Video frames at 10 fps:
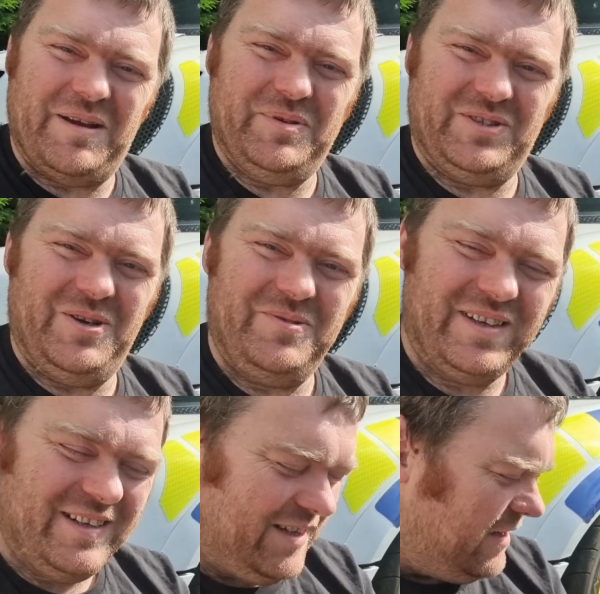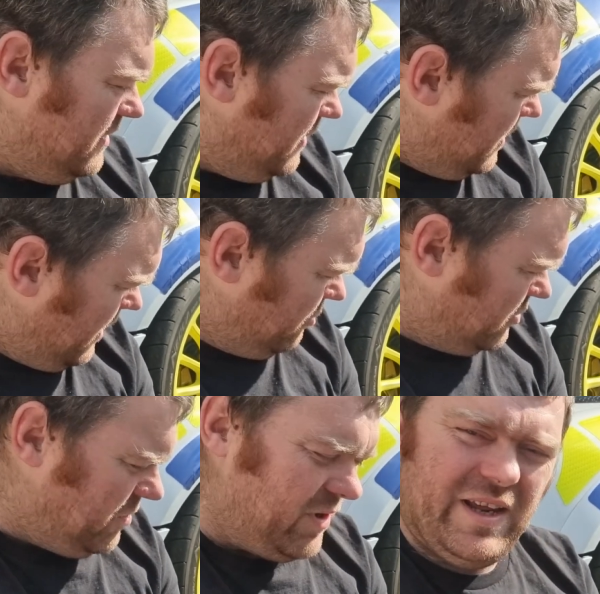episode,
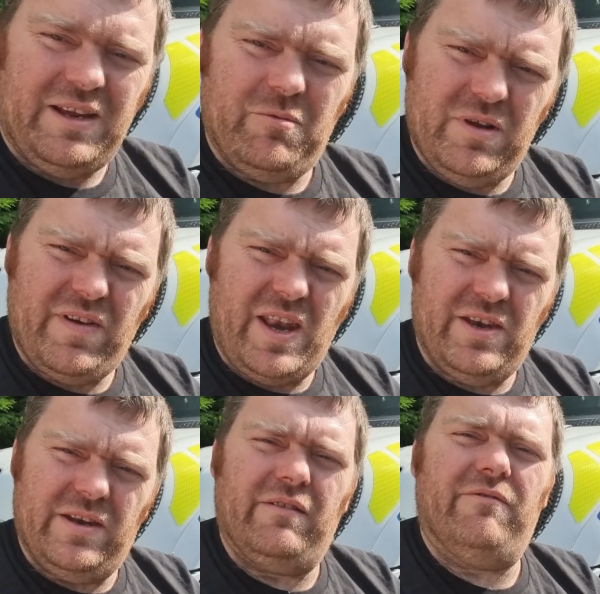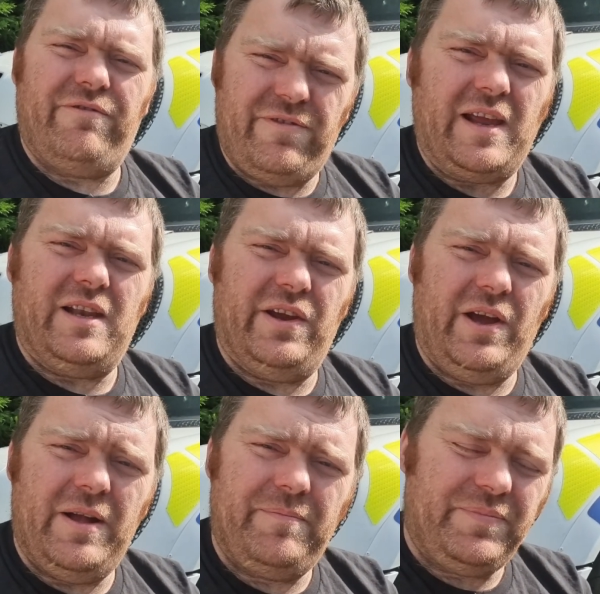ultimately we've ended in failure.
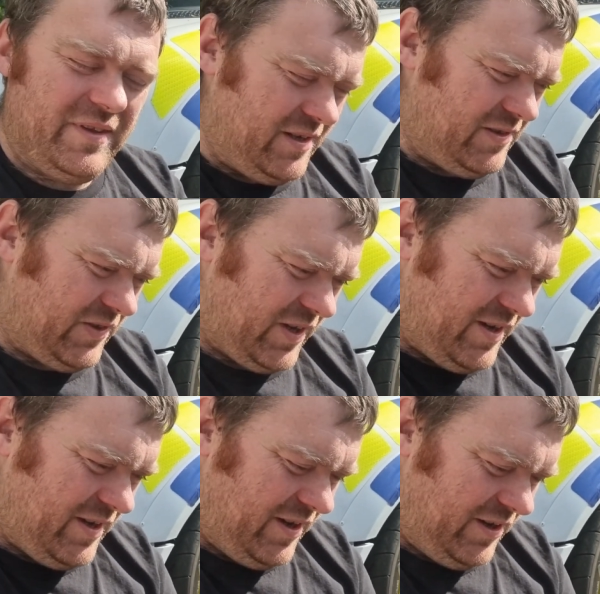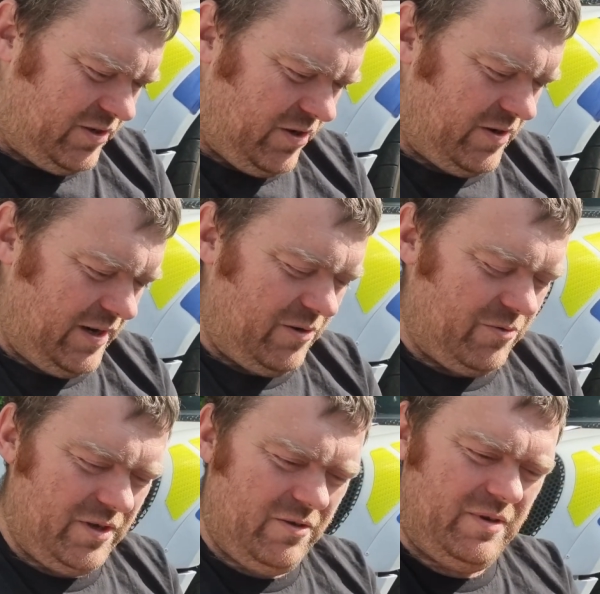It's a tiny
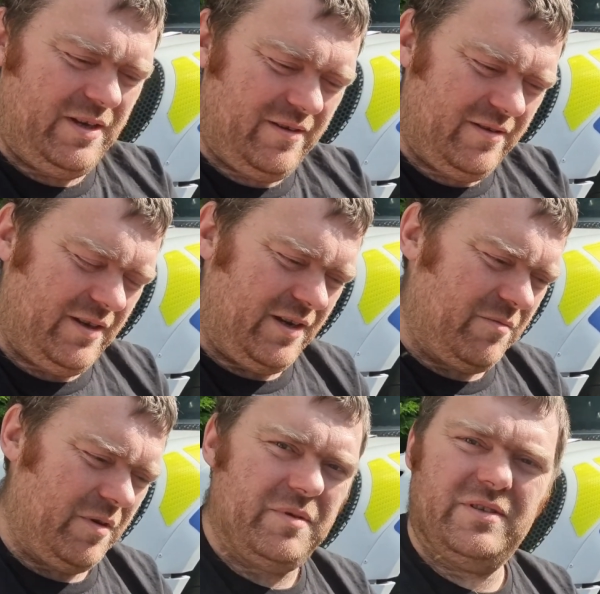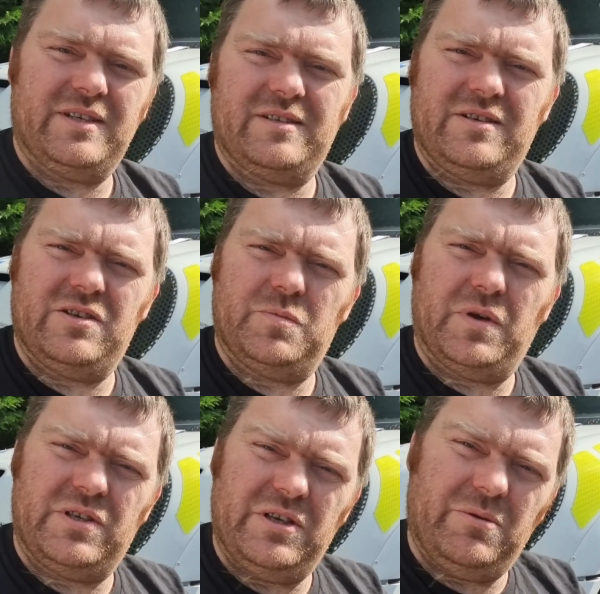little unit, you know, maybe 6 inches
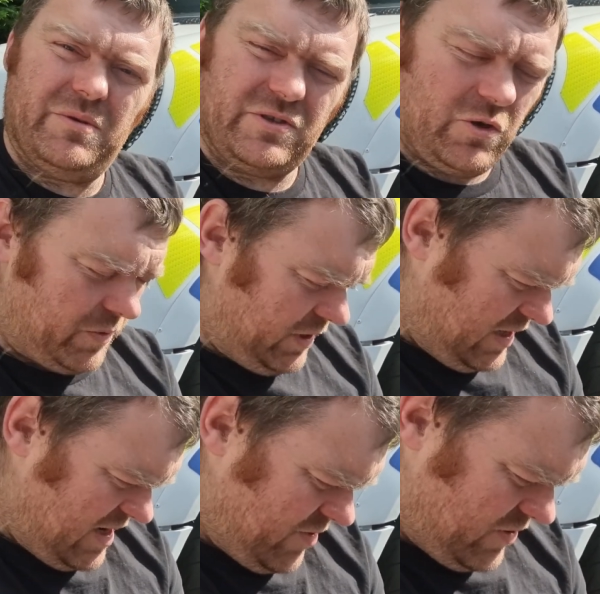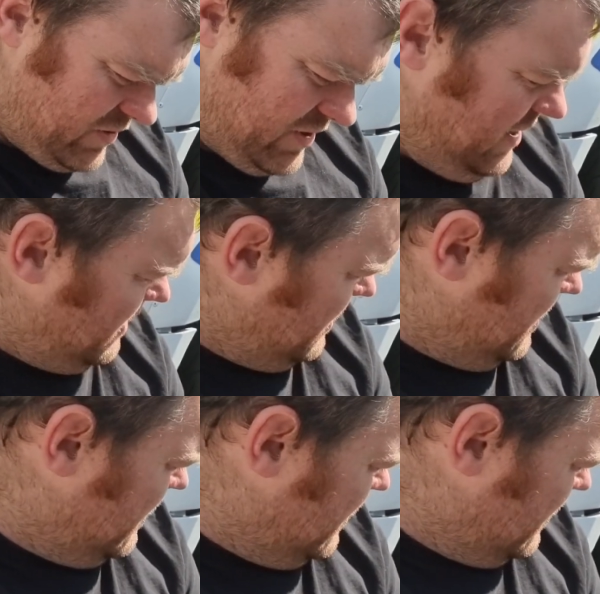by 2 on the top of the gearbox.
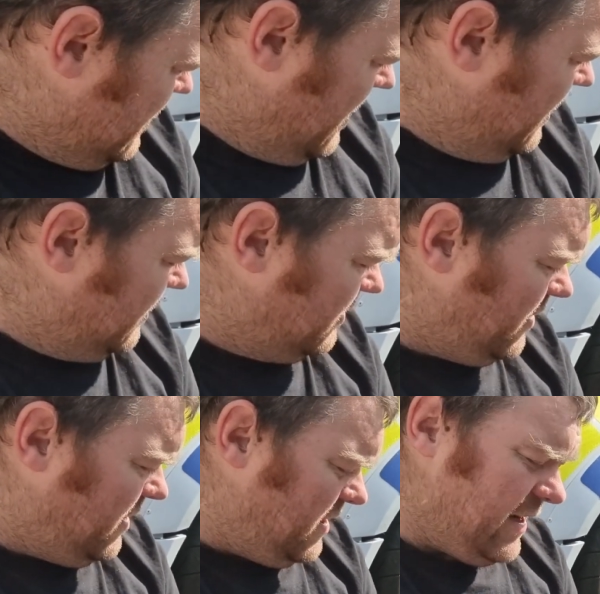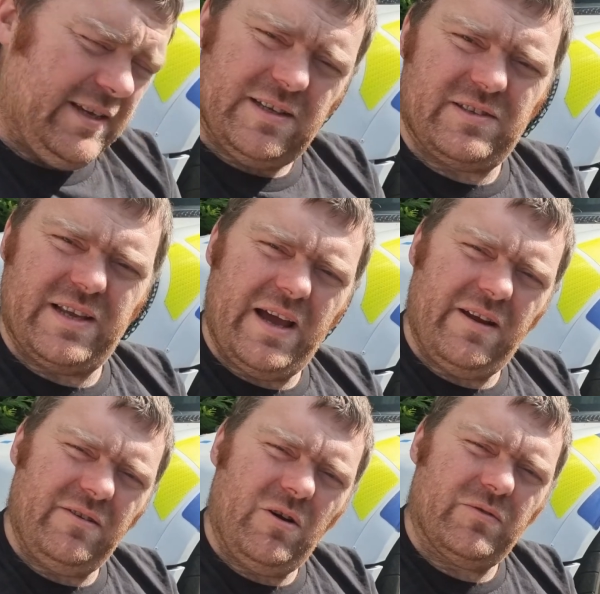Decided to let us
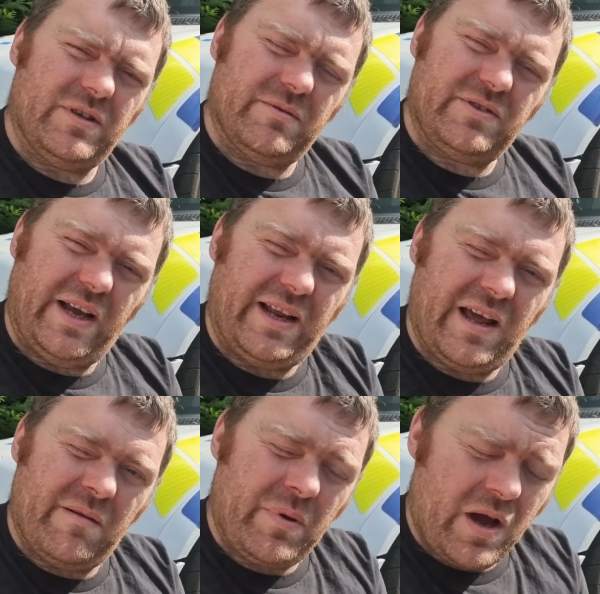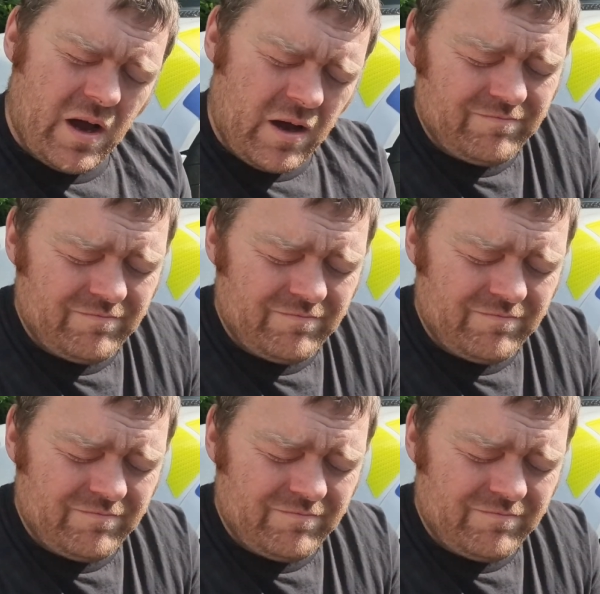down. Obviously it was second-hand part.